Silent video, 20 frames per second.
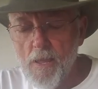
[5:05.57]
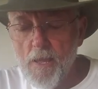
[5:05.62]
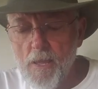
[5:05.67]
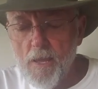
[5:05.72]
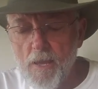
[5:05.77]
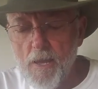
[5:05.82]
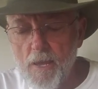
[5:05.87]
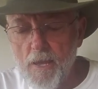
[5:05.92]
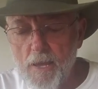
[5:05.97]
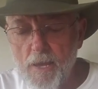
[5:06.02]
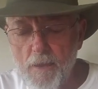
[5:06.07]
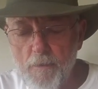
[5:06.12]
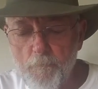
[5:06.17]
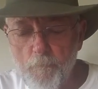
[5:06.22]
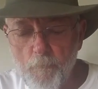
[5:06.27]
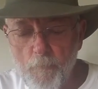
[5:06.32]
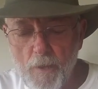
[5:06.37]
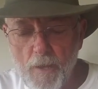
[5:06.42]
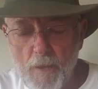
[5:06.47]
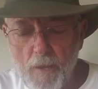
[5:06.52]

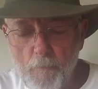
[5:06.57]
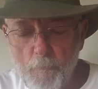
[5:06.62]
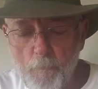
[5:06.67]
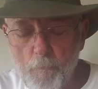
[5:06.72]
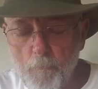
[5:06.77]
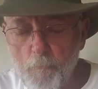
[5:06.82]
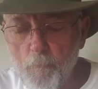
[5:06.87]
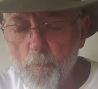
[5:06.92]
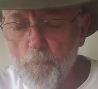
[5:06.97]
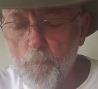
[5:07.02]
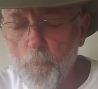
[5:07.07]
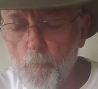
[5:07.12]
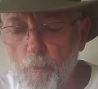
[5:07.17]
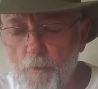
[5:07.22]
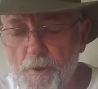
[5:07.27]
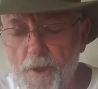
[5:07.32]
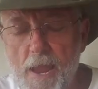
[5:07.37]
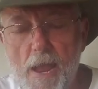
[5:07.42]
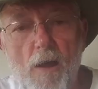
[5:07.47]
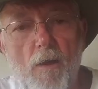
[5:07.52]

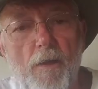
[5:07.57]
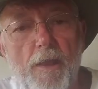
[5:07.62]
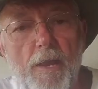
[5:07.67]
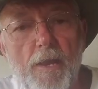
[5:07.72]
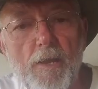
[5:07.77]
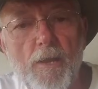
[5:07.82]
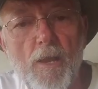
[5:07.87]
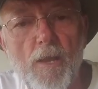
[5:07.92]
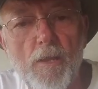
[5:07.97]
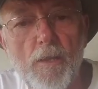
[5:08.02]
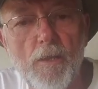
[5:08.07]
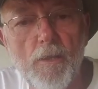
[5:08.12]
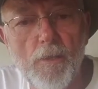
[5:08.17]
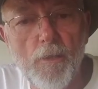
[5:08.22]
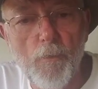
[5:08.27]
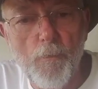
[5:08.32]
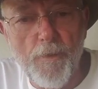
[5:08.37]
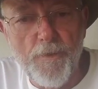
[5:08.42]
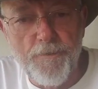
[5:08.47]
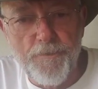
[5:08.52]
we're now in
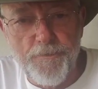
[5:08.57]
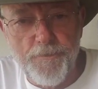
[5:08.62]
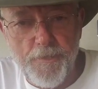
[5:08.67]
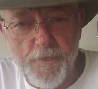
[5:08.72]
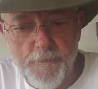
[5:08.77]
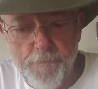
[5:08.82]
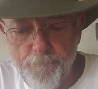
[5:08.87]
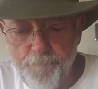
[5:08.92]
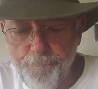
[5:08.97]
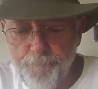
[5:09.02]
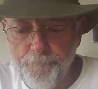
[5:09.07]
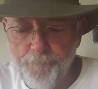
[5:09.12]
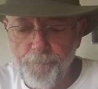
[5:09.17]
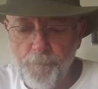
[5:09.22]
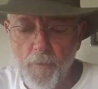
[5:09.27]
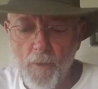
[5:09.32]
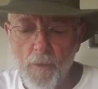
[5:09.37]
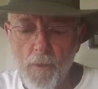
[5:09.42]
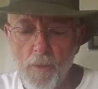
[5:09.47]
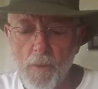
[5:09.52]
Lewiston.
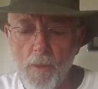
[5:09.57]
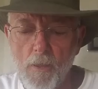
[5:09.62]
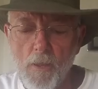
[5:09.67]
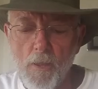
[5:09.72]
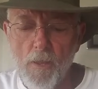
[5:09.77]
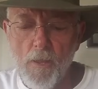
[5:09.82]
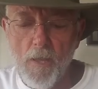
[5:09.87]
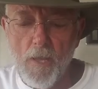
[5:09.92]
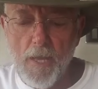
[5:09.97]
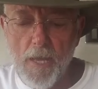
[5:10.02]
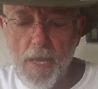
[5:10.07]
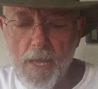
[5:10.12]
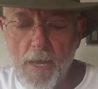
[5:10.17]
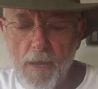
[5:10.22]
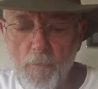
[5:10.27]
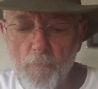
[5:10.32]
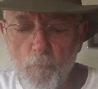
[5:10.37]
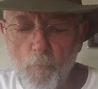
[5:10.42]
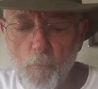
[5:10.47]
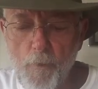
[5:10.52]

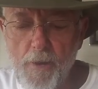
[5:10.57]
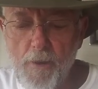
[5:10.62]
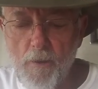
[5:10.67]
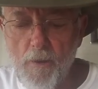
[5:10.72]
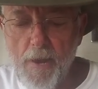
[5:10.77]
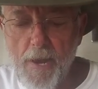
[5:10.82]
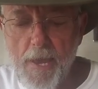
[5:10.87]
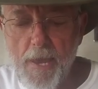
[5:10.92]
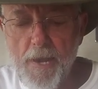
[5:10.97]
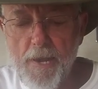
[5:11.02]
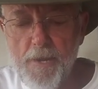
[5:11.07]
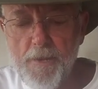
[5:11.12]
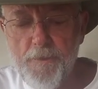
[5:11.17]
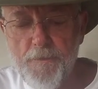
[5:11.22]
We are headed